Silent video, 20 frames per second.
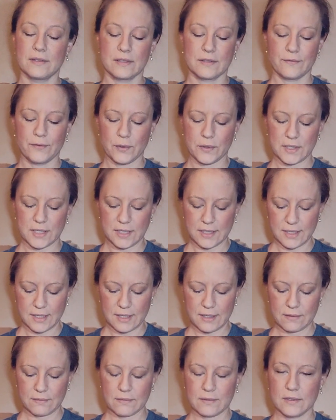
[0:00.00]
it's 14
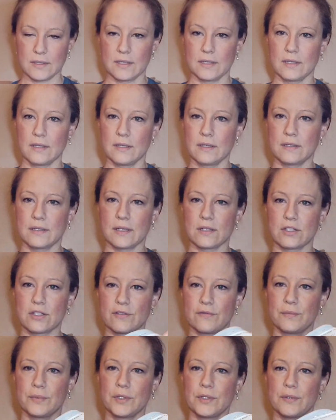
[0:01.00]
count touch
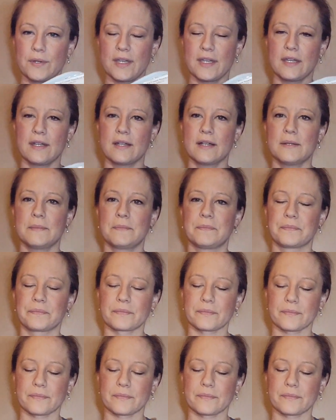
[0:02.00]
of blue Ada.